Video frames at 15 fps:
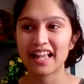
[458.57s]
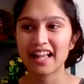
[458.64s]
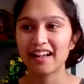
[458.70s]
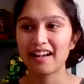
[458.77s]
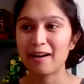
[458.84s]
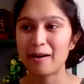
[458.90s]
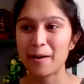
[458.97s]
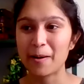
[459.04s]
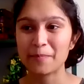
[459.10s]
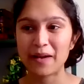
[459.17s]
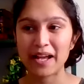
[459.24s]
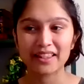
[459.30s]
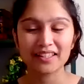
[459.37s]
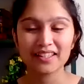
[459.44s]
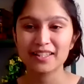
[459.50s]

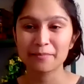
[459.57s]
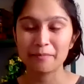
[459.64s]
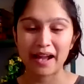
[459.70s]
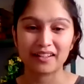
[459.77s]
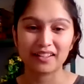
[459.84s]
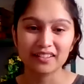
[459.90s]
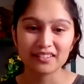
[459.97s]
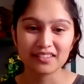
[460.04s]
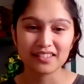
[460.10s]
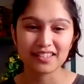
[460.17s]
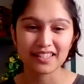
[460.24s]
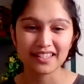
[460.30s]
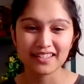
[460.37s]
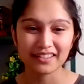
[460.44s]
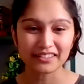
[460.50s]
I think sabbaticals
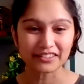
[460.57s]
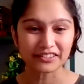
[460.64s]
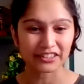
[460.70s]
is a